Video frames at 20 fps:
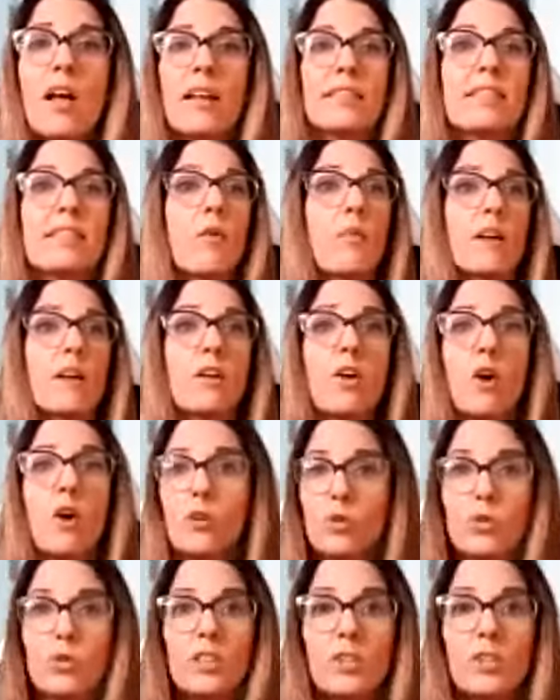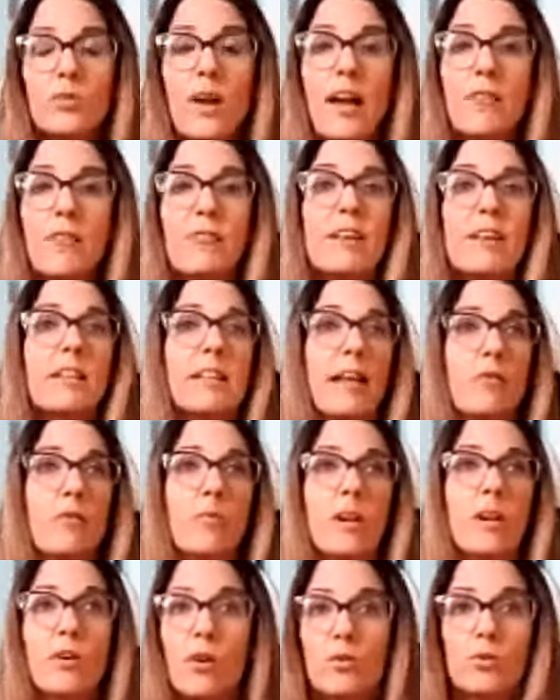then we go to the traffic, then
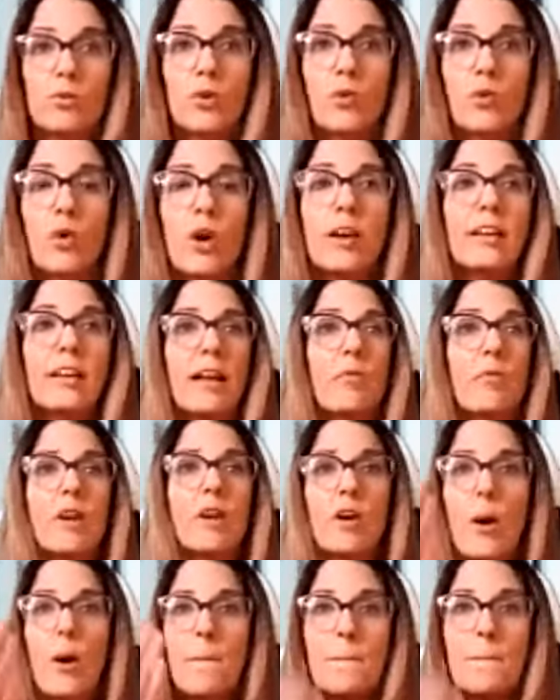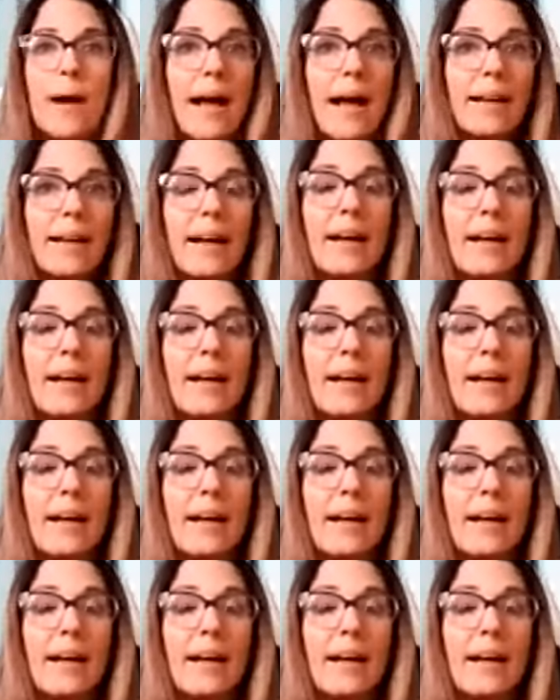we go to work, then we come back.